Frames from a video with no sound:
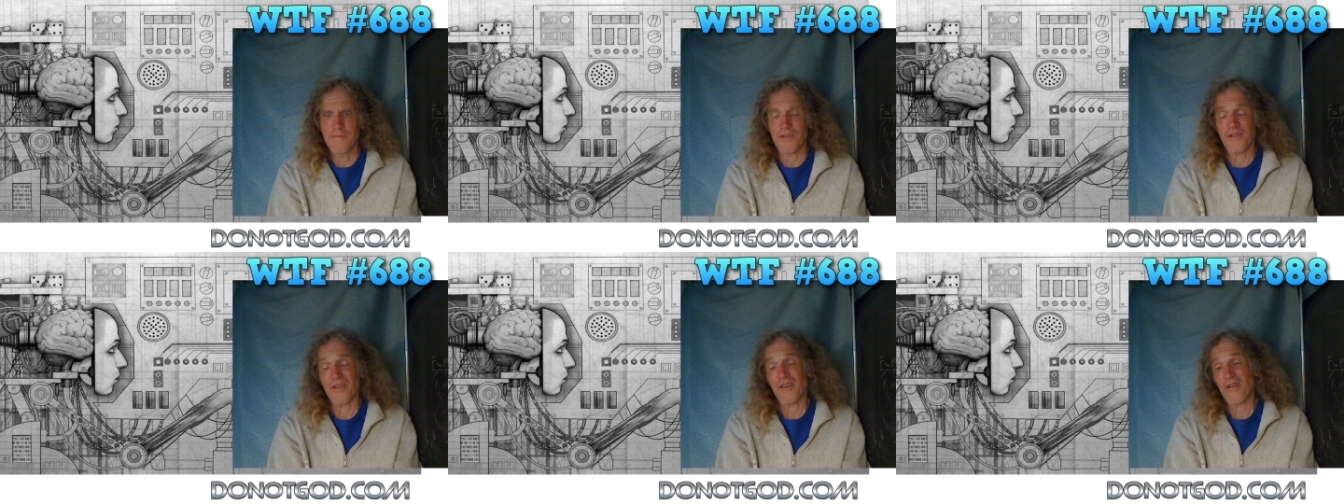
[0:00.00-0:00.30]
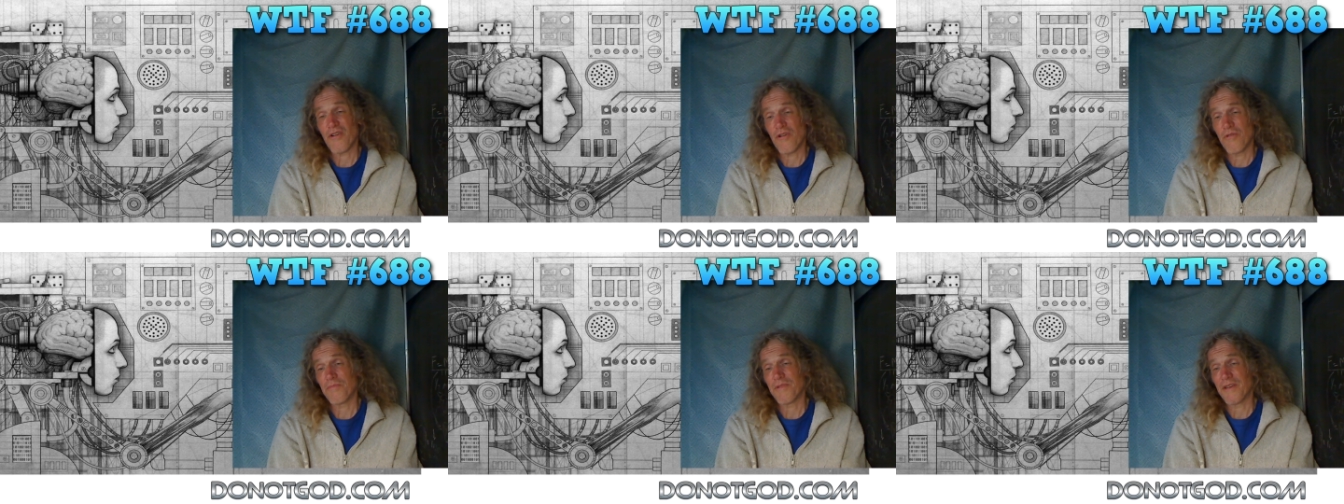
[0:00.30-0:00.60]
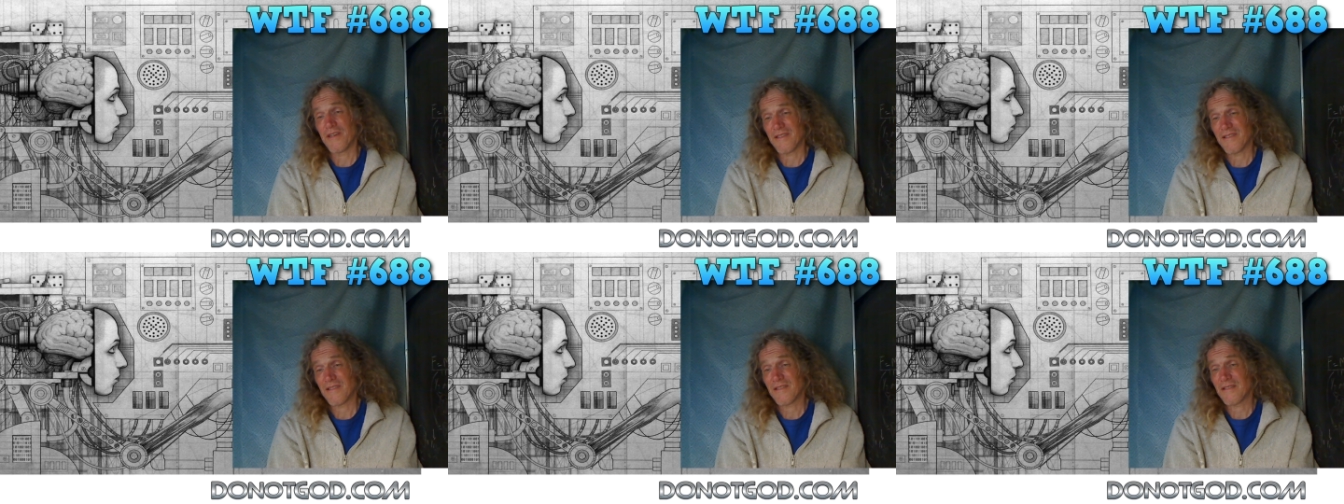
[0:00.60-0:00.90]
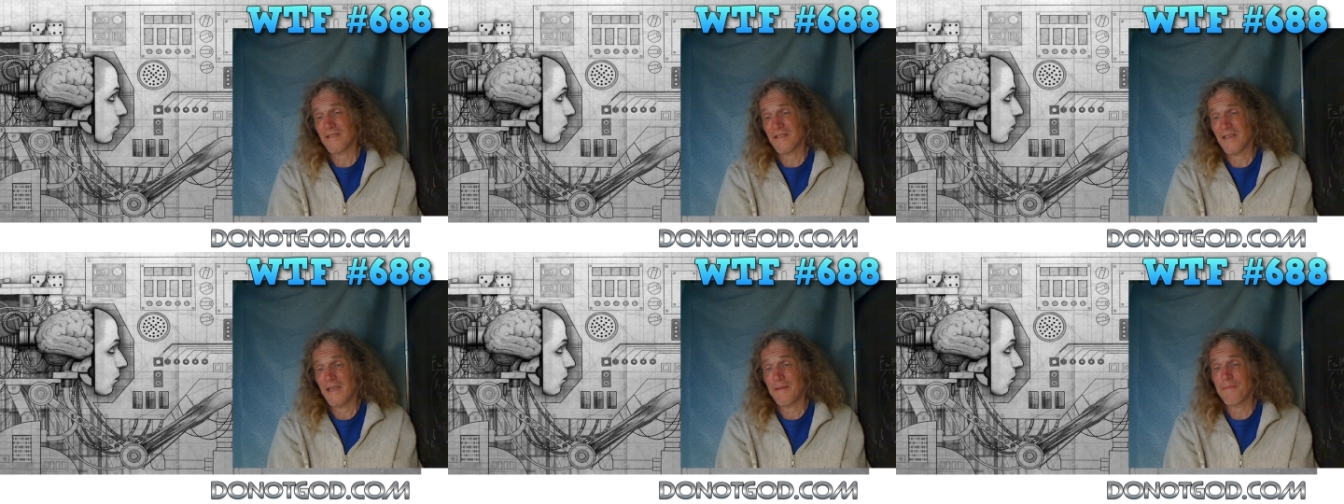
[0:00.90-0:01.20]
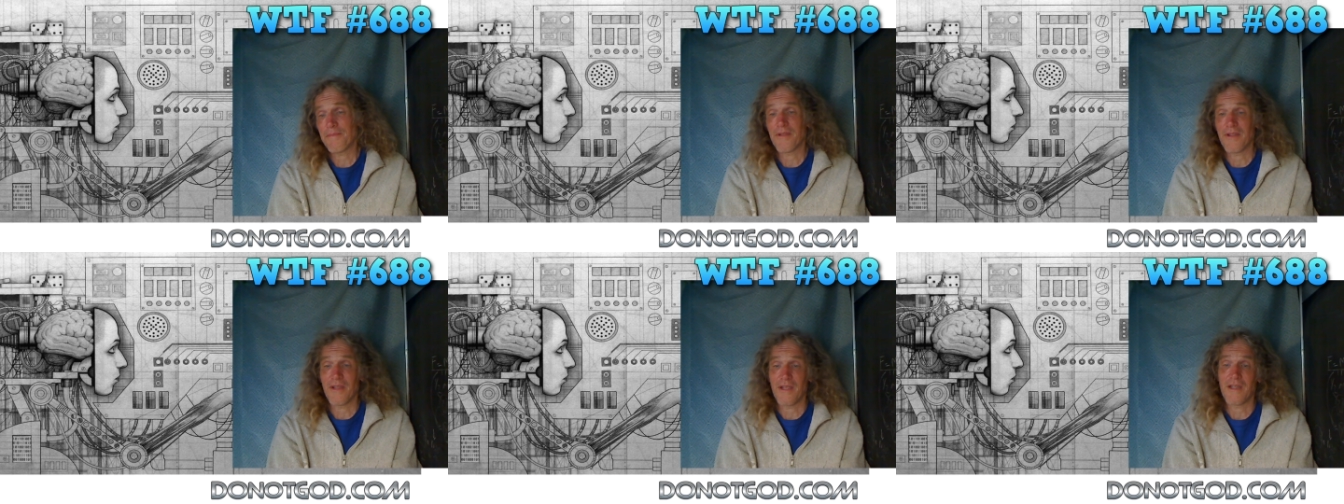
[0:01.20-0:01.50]
but the comb does the
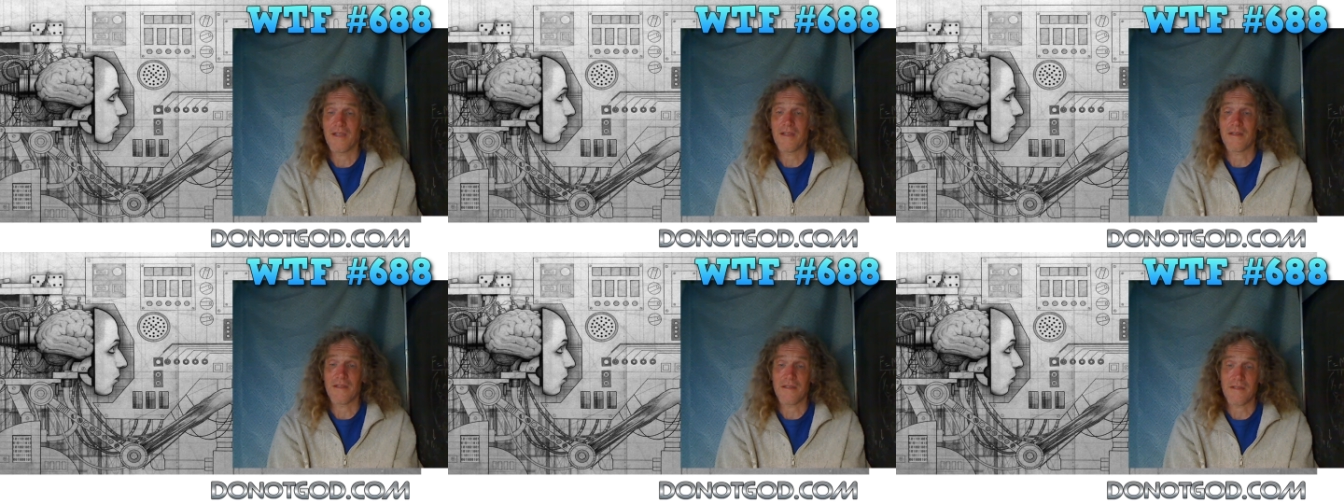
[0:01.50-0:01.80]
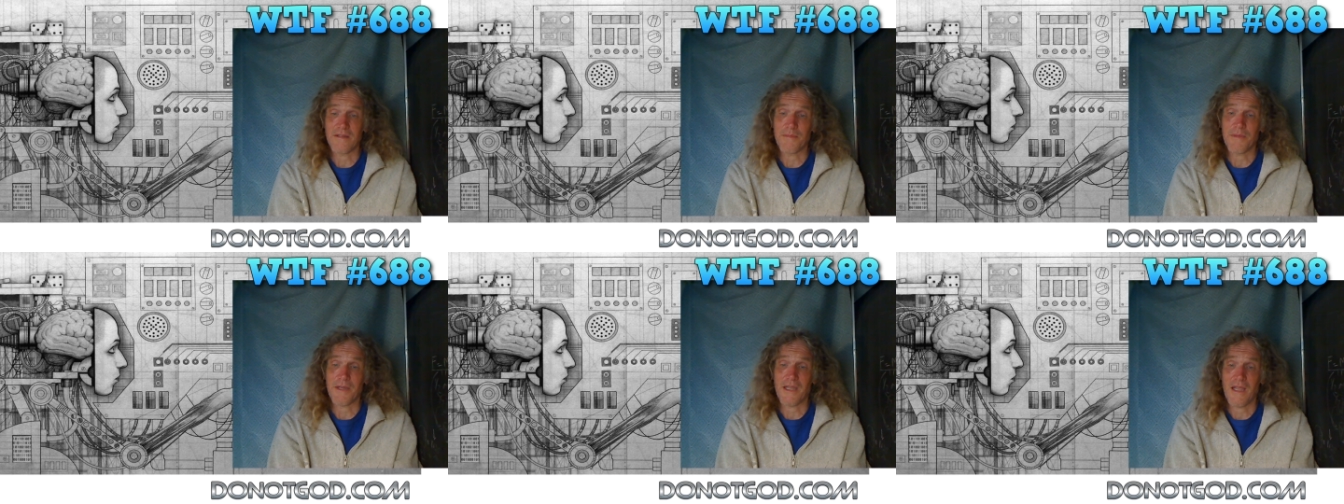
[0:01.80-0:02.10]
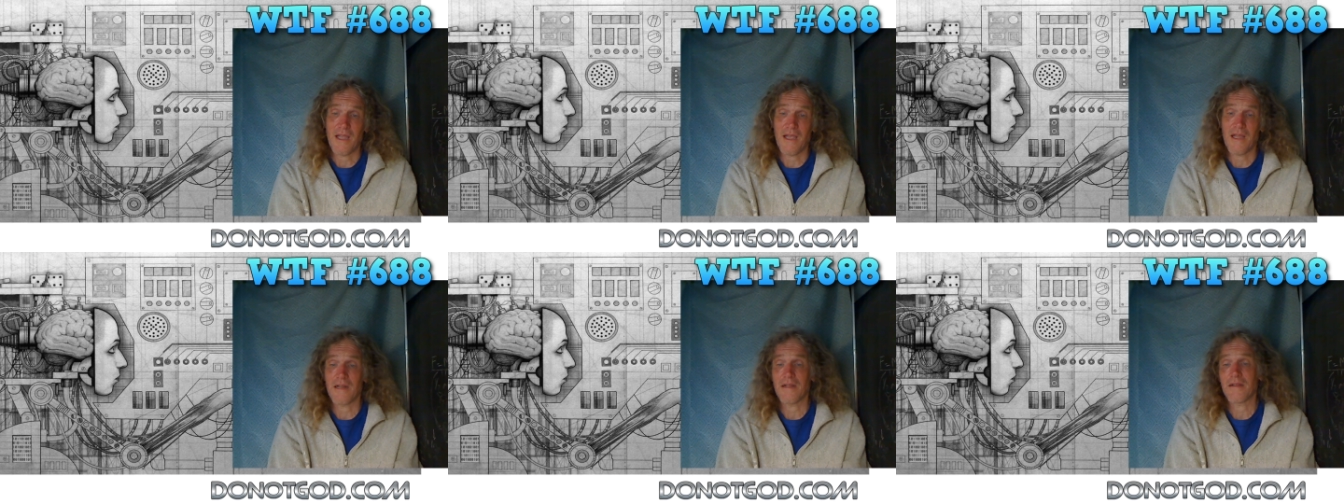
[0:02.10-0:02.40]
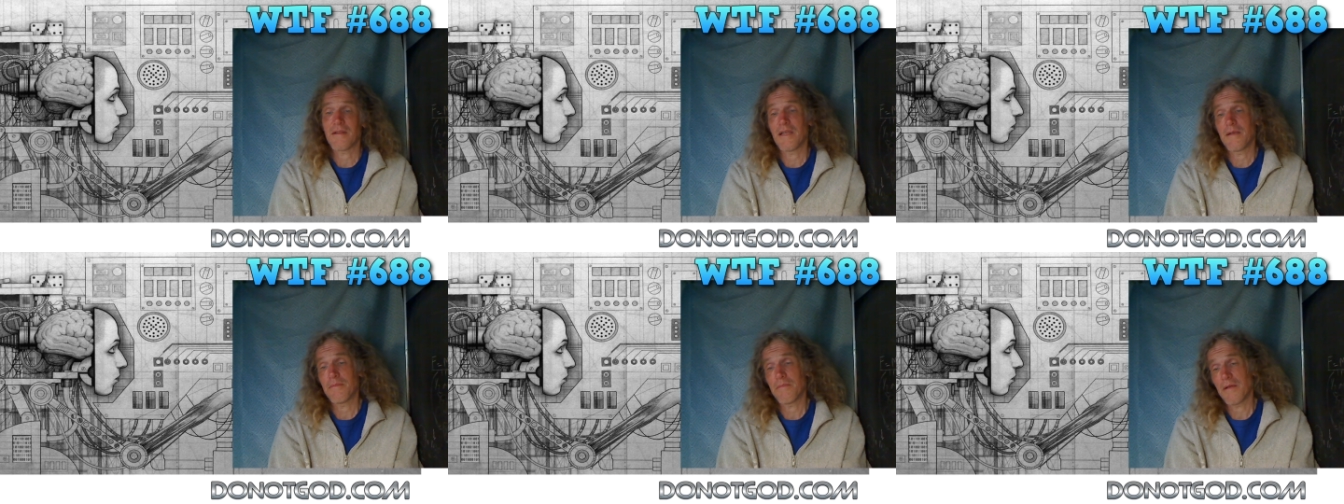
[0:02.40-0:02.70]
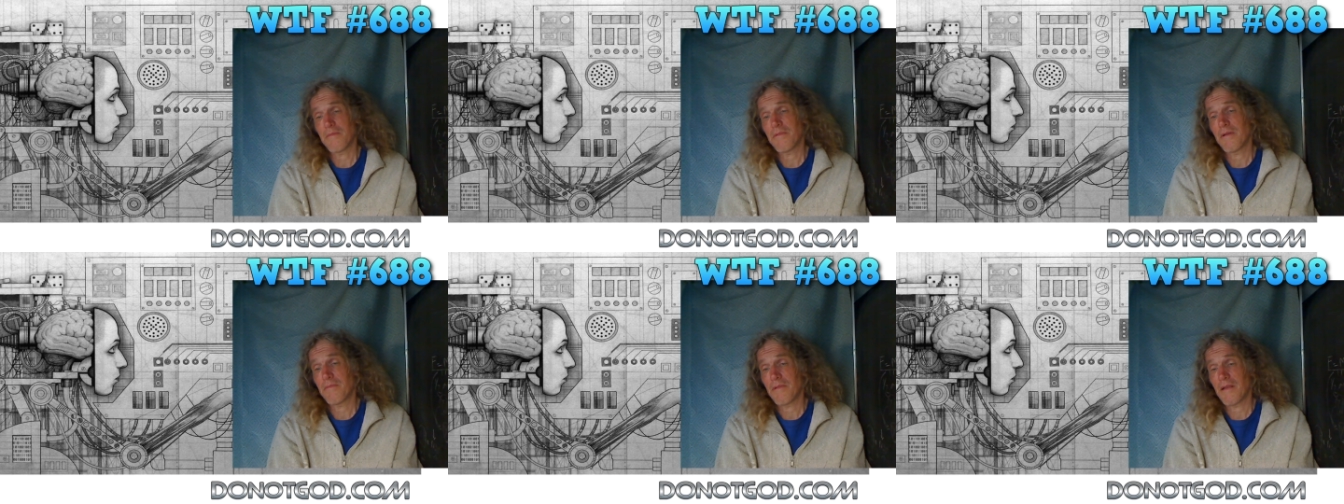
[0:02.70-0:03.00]
same thing it does it mechanically
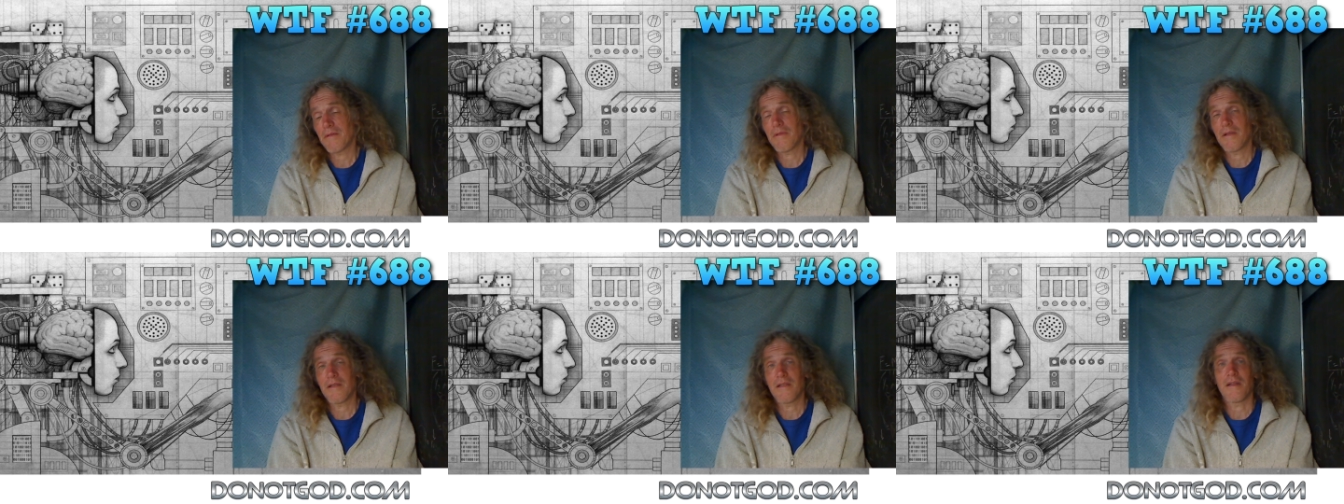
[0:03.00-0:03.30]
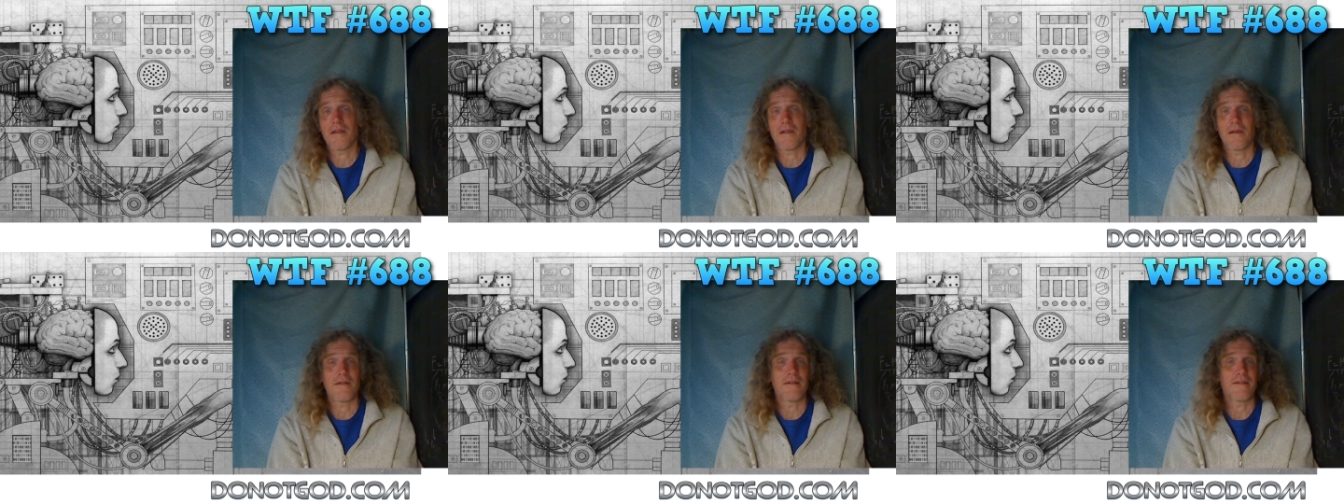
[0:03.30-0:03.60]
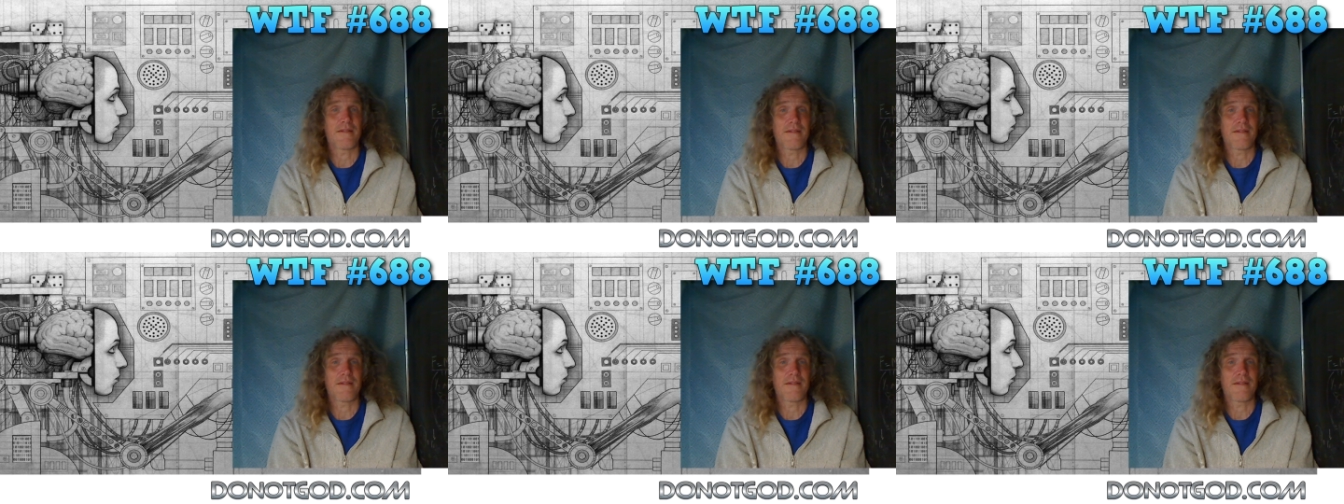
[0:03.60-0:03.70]
blah blah blah blah you